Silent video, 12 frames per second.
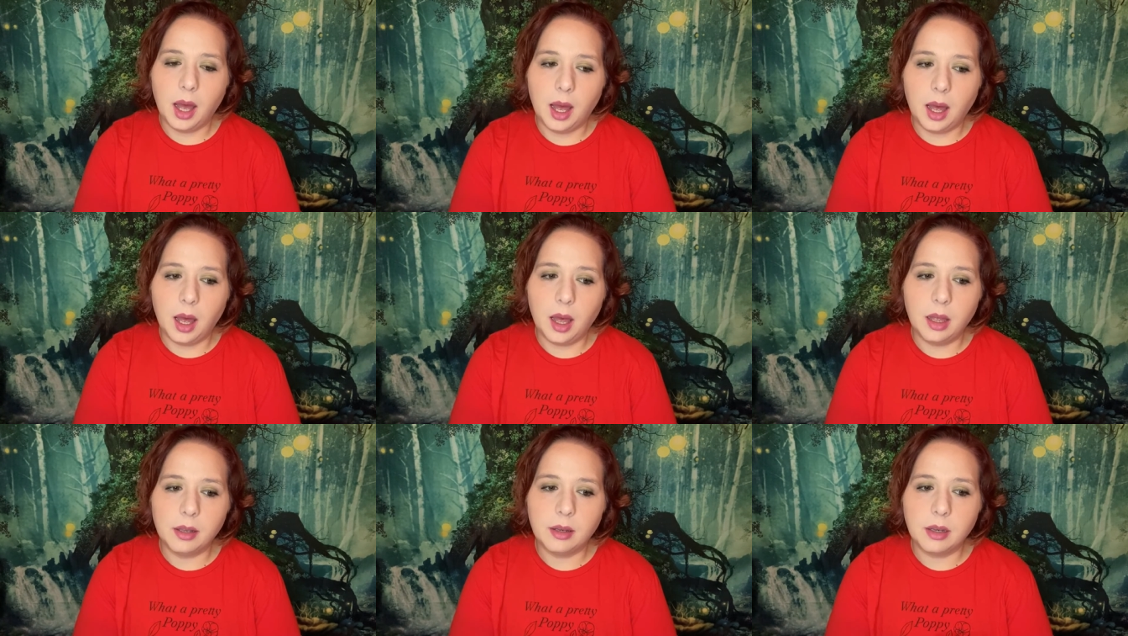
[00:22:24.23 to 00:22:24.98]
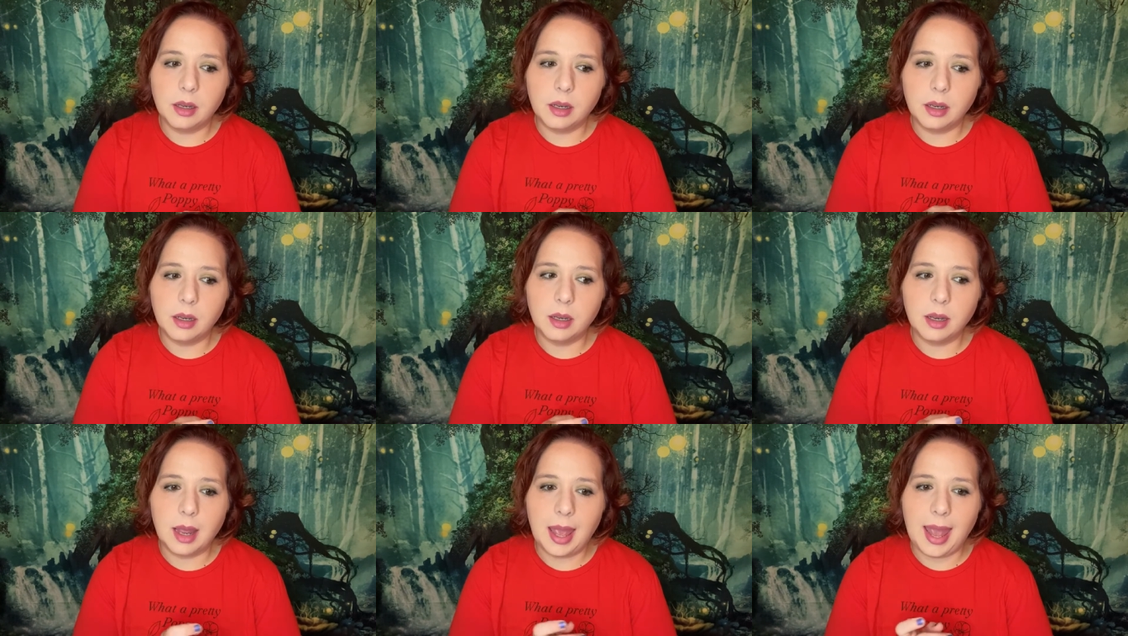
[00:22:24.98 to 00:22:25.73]
Uh,
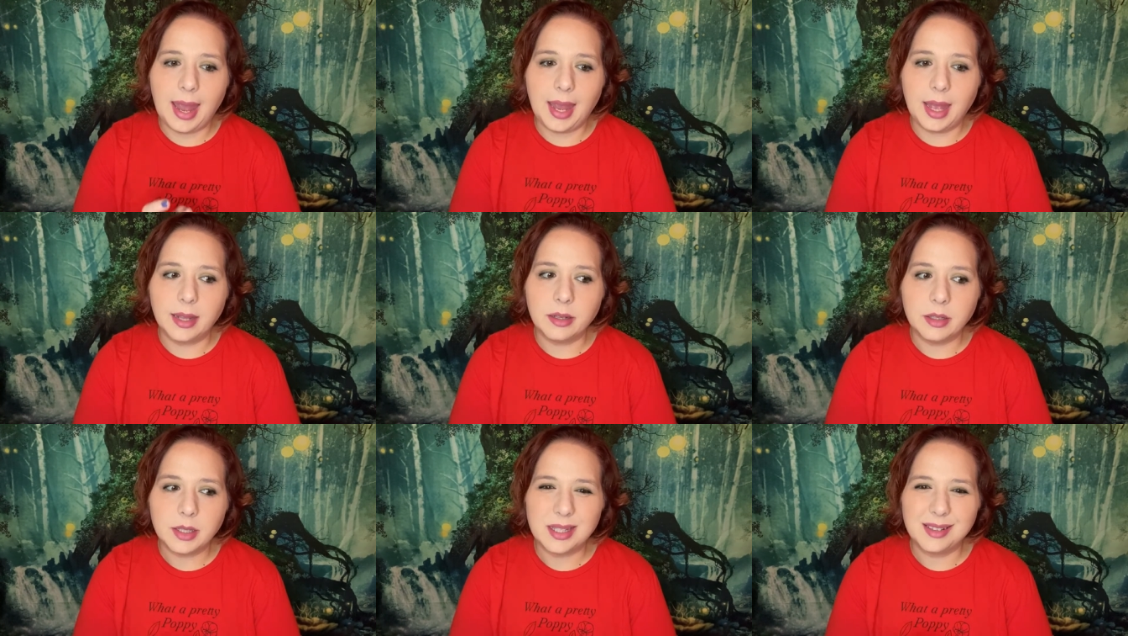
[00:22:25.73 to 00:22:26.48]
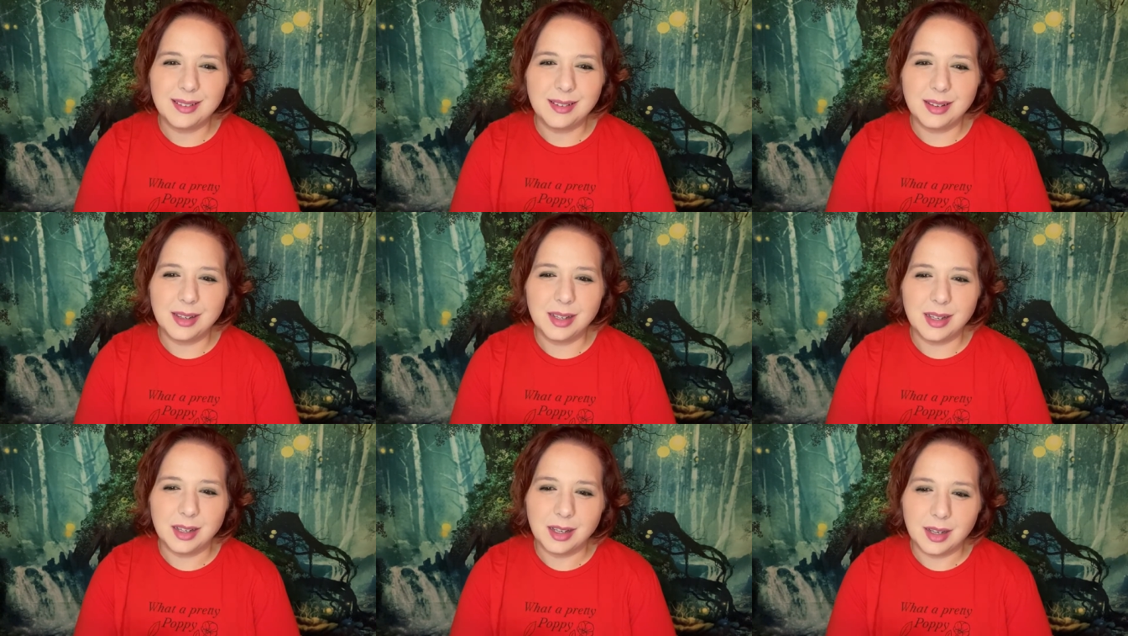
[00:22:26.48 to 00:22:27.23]
and
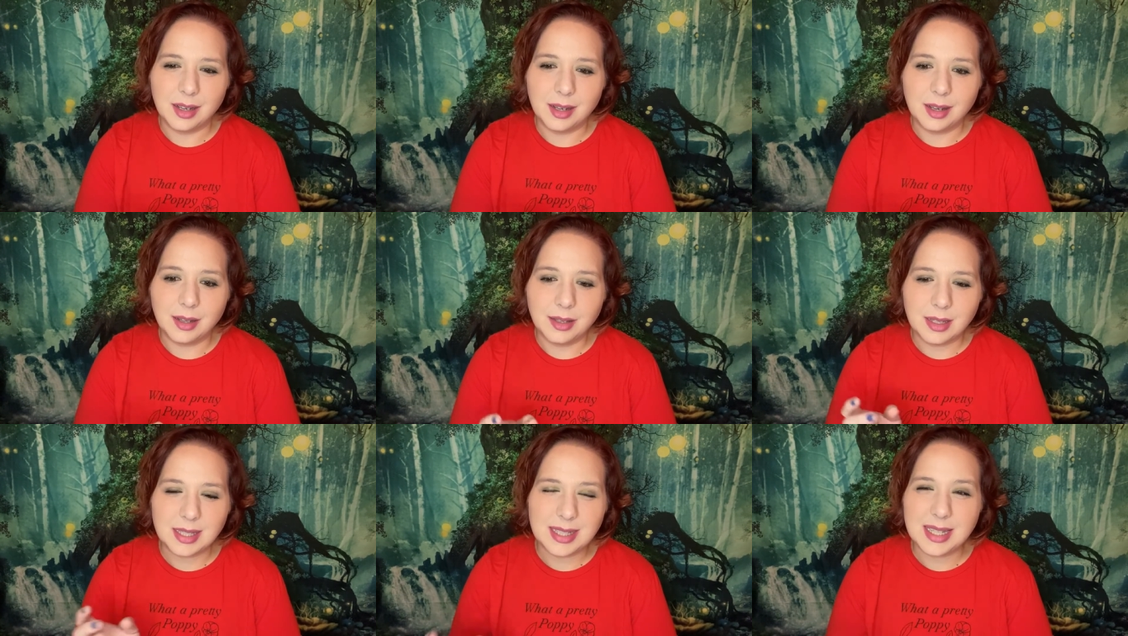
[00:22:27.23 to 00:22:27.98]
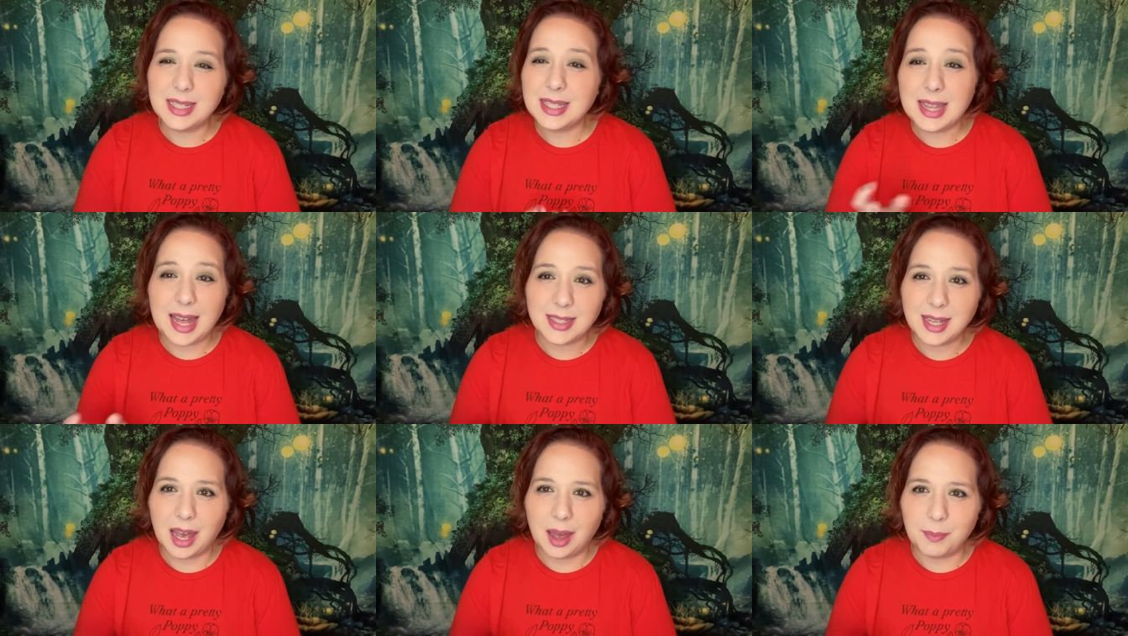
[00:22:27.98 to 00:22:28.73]
since
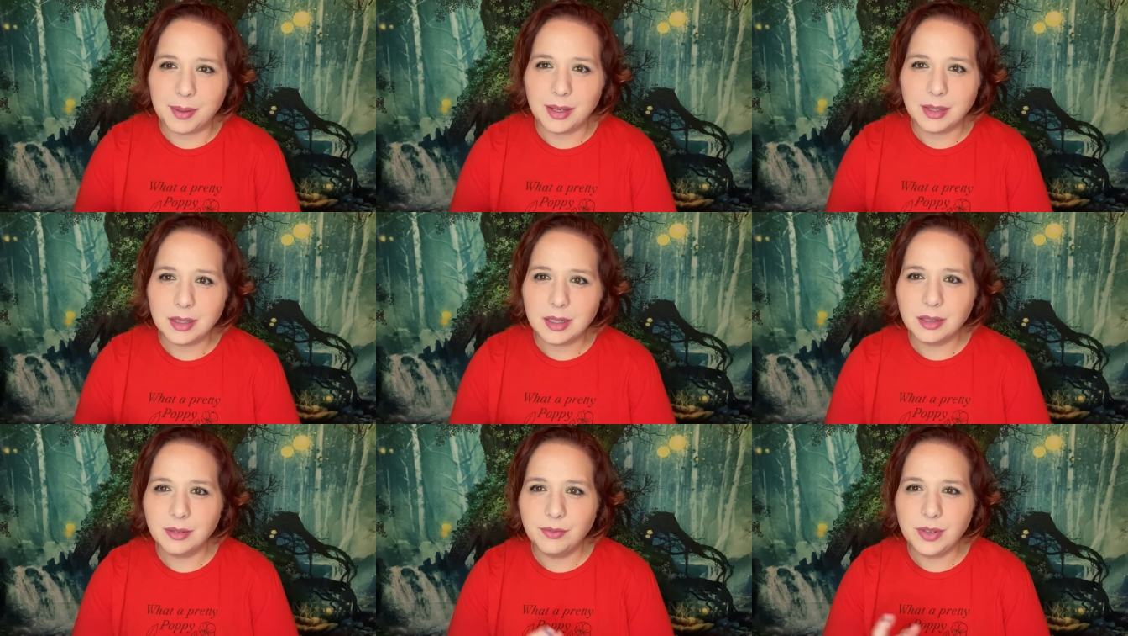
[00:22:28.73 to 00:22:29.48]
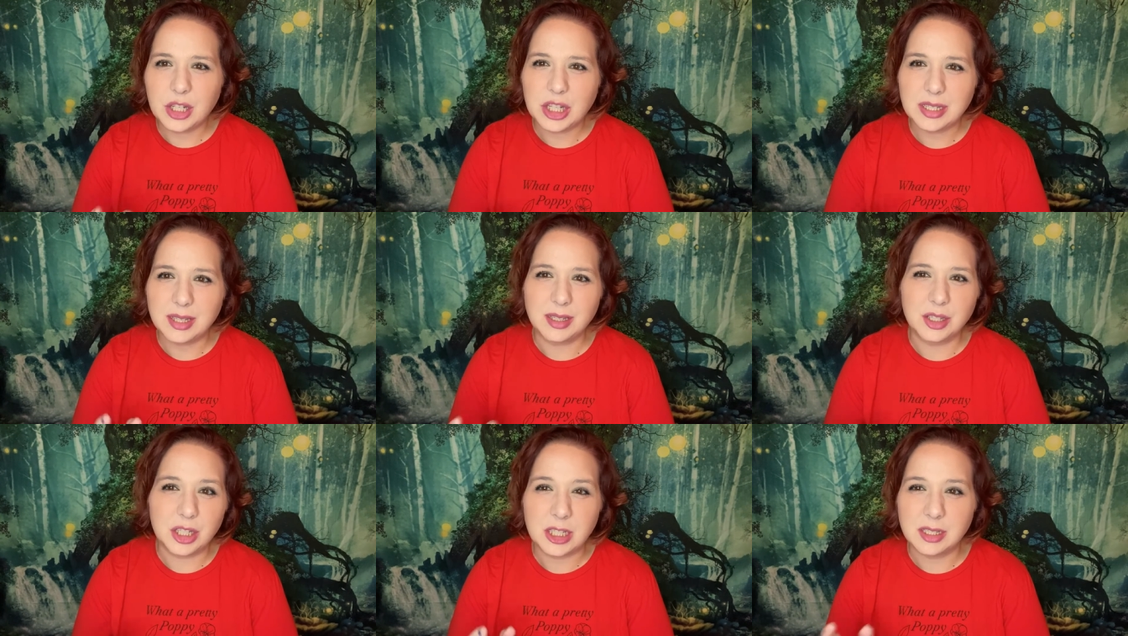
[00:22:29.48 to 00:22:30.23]
that's happened, Vicious
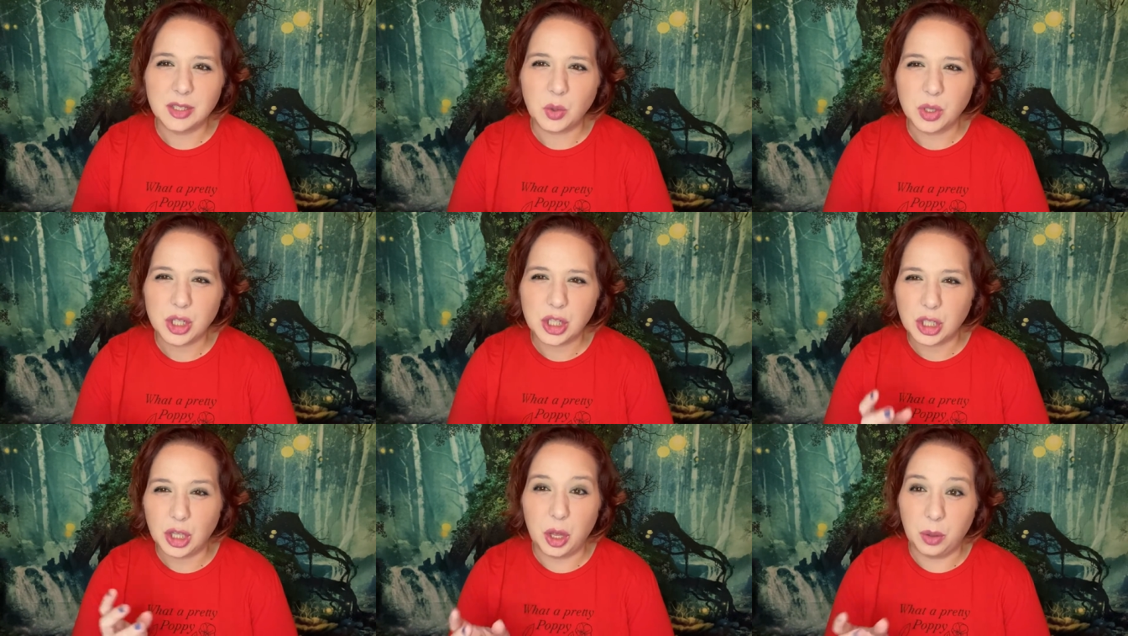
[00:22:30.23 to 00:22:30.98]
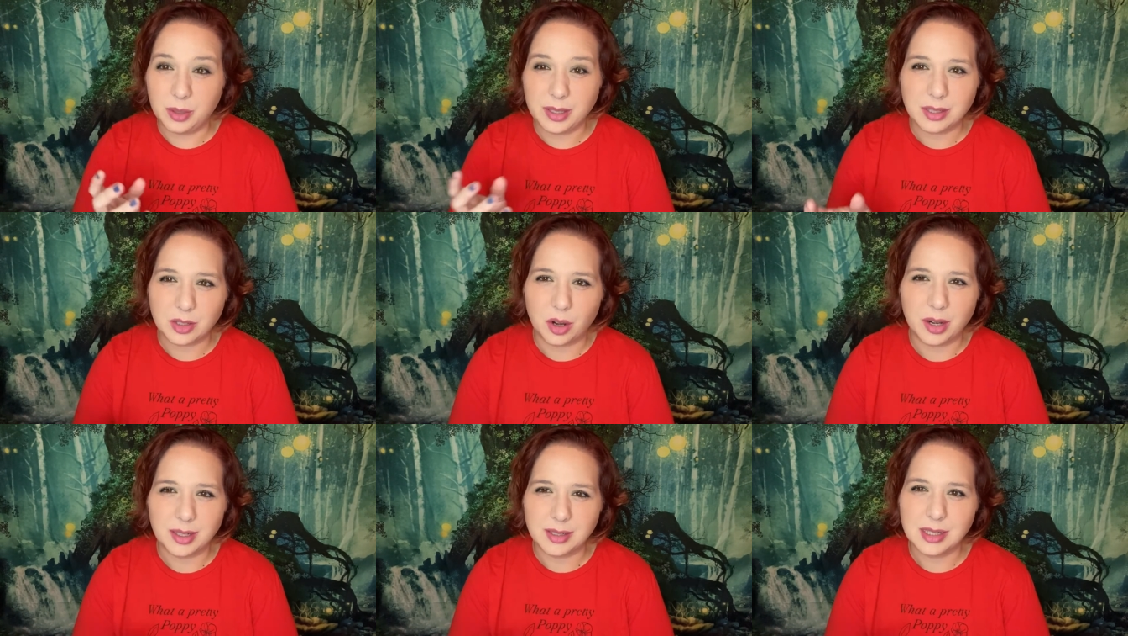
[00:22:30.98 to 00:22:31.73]
is just so slowly
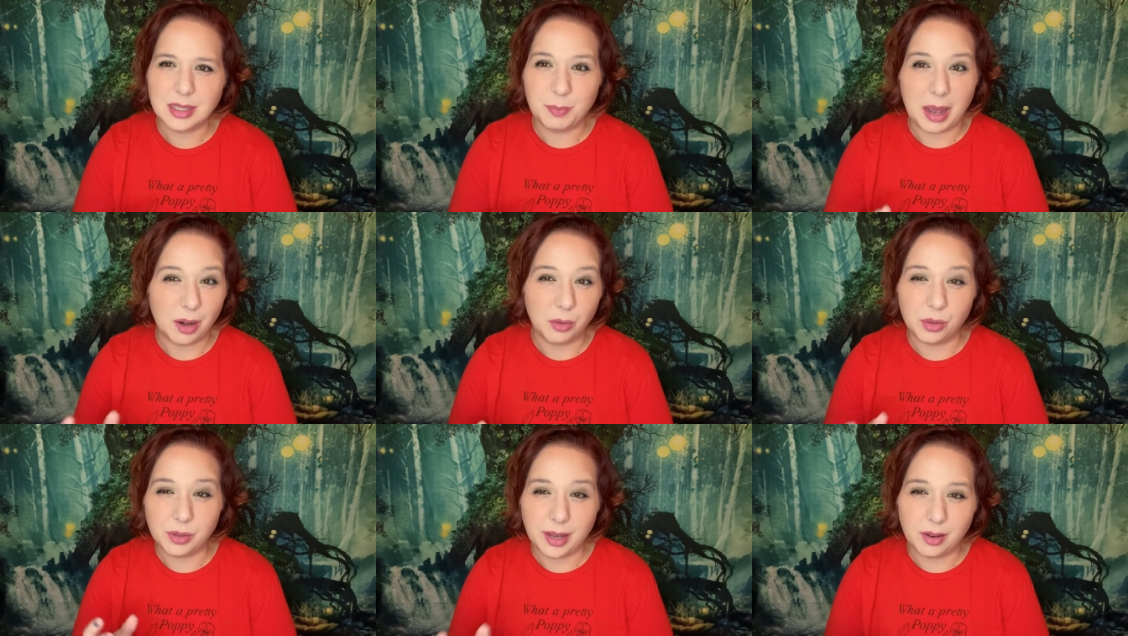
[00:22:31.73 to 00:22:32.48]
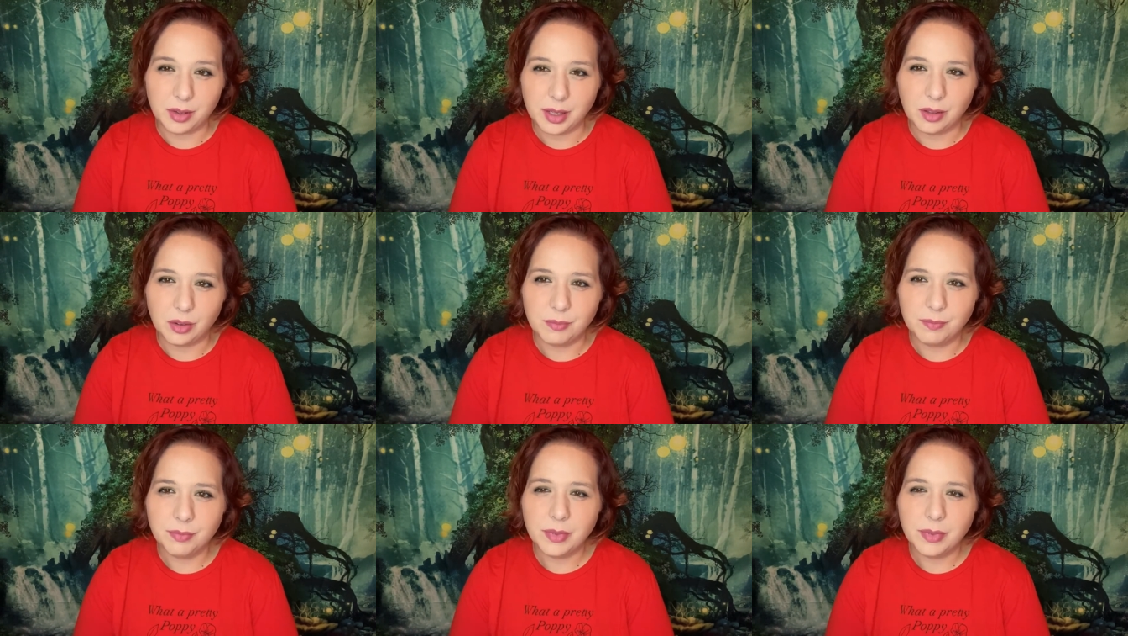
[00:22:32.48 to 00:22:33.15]
starting to spiral downhill.